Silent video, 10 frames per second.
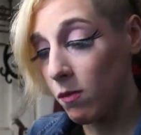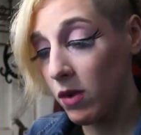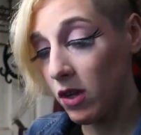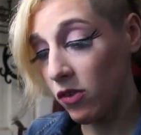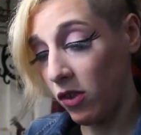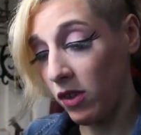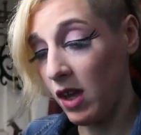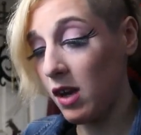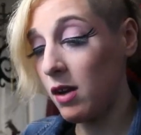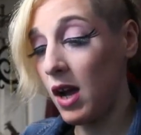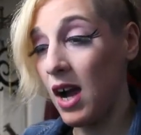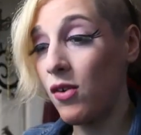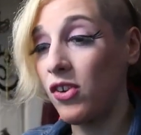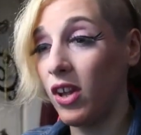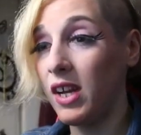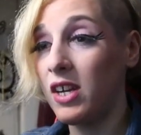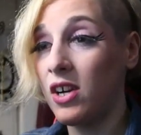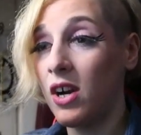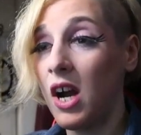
And then hours later,